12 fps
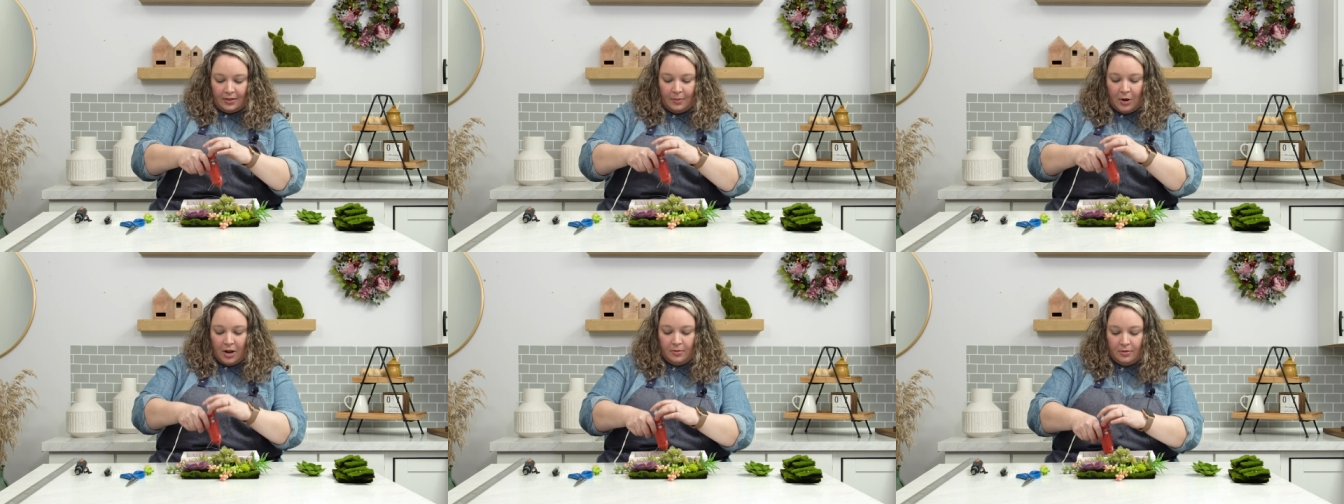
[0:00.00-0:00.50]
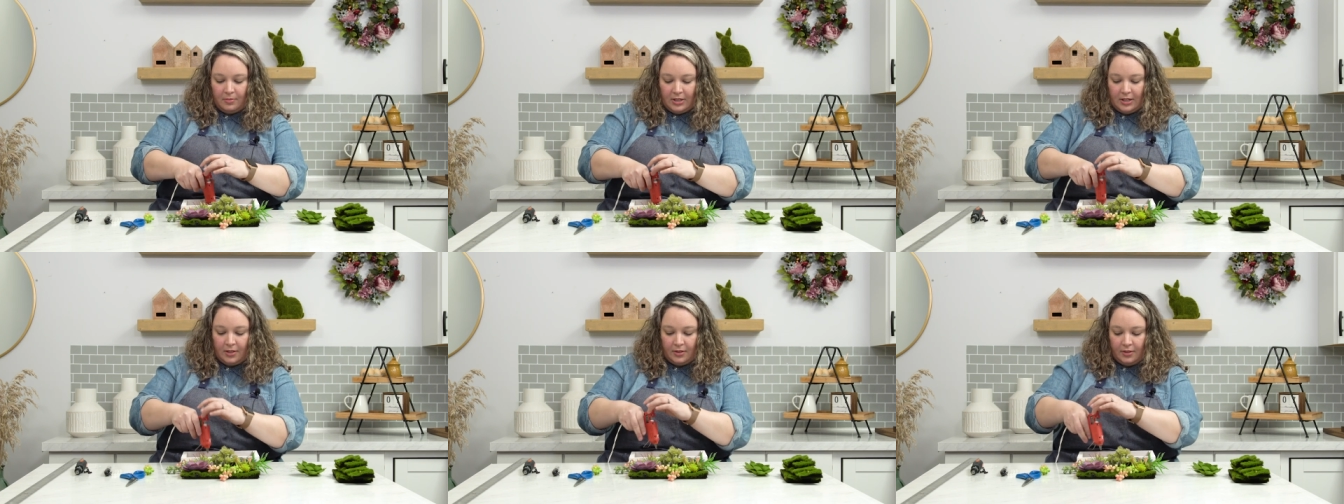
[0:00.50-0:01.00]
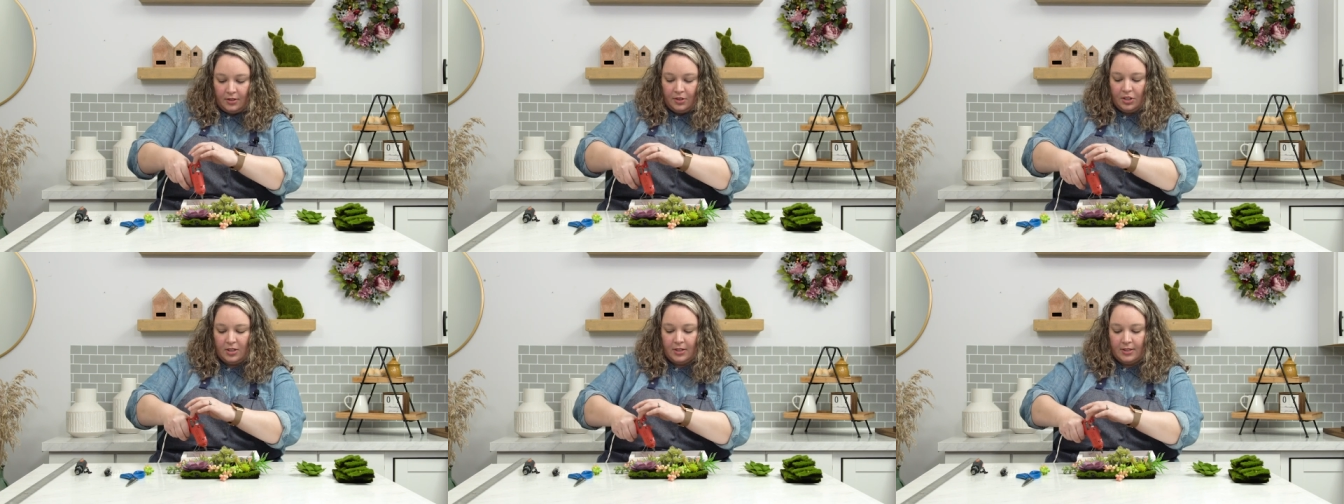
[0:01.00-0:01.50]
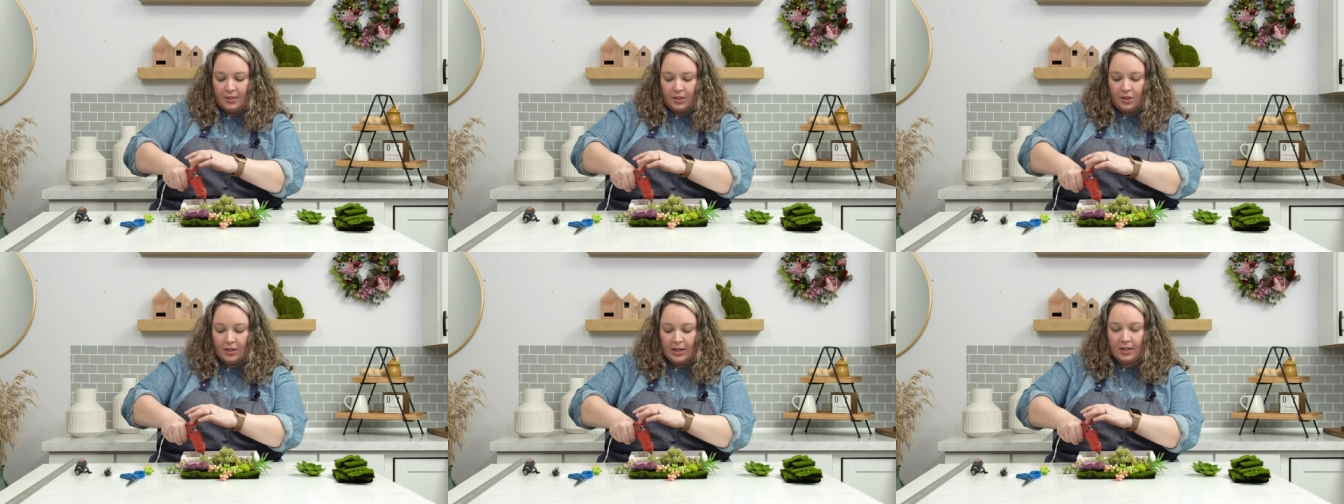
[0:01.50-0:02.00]
Probably should
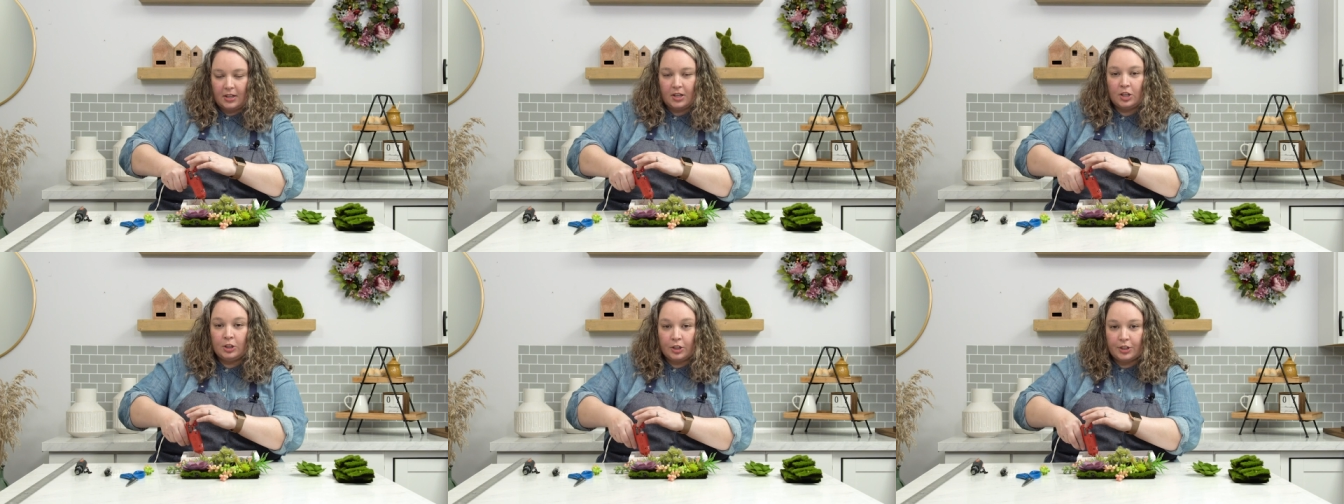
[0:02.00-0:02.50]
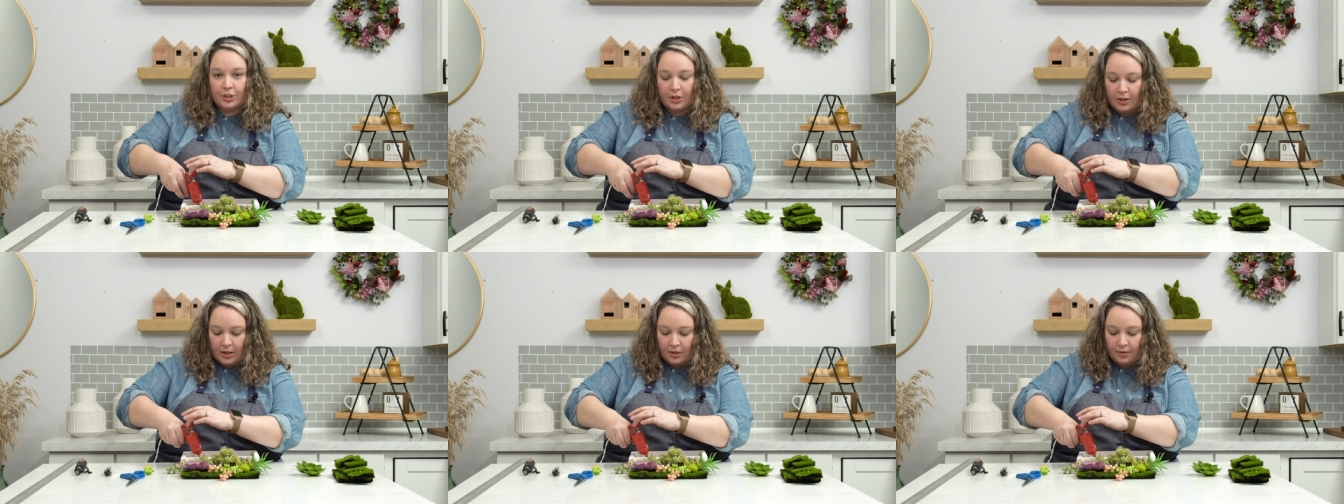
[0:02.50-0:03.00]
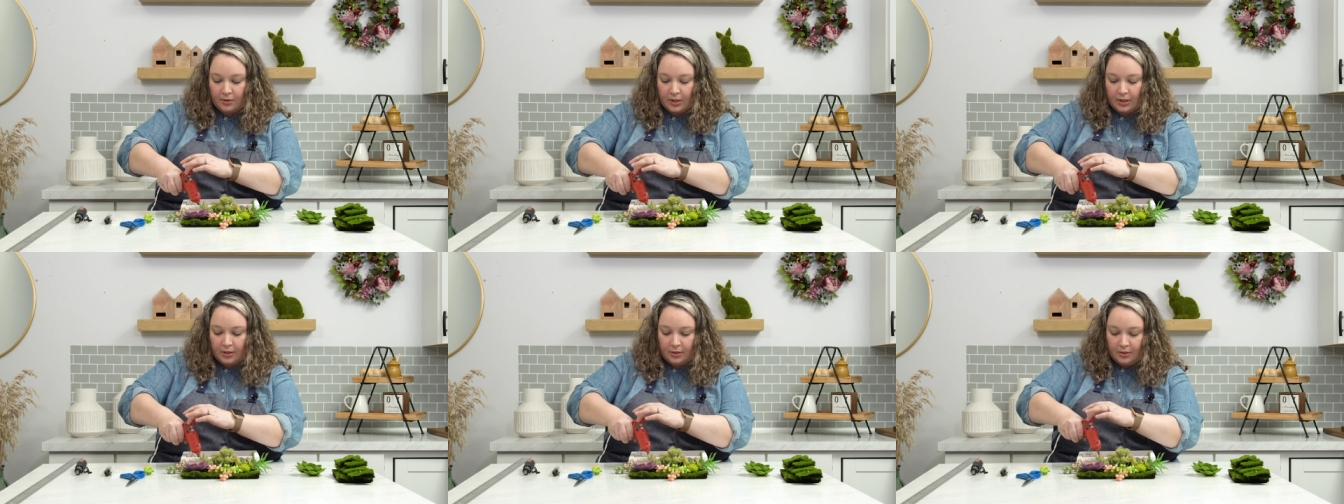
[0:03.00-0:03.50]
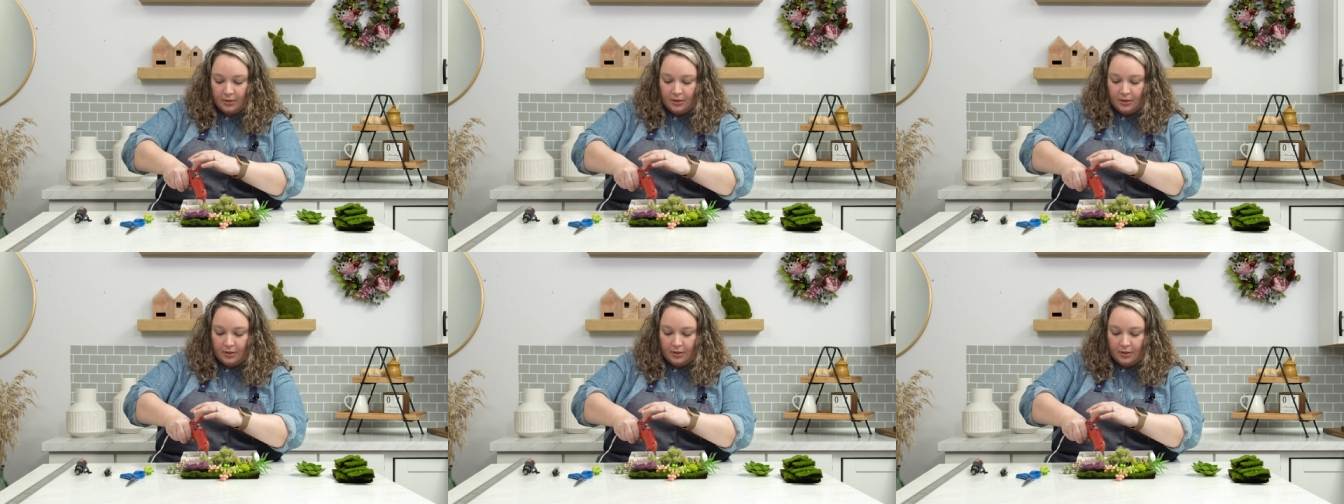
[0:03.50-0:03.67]
consider getting a larger hot glue gun.